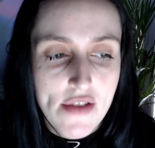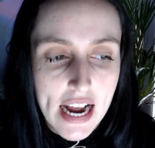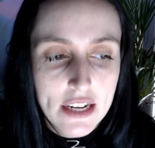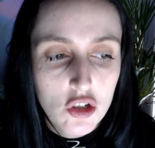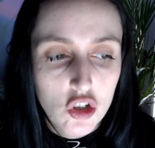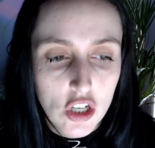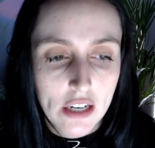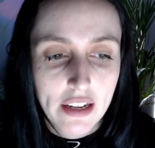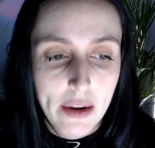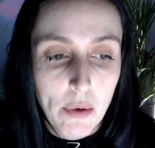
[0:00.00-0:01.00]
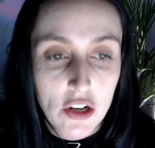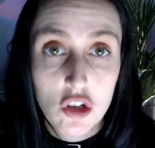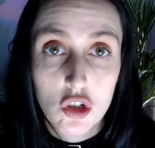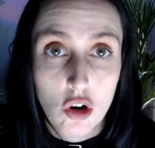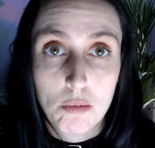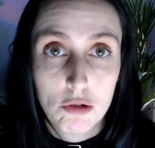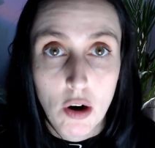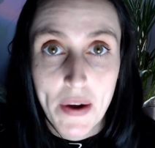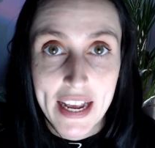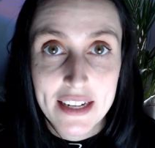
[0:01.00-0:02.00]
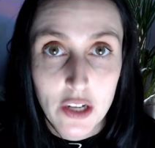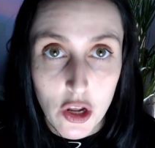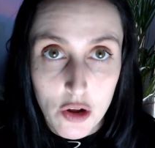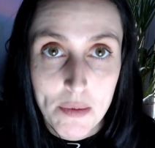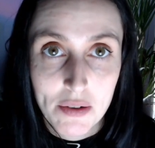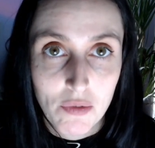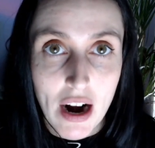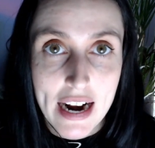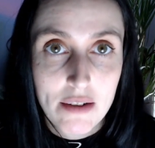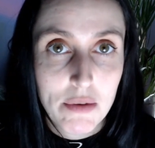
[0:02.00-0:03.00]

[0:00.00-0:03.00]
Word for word: that is generally when you stop growing as a human, right?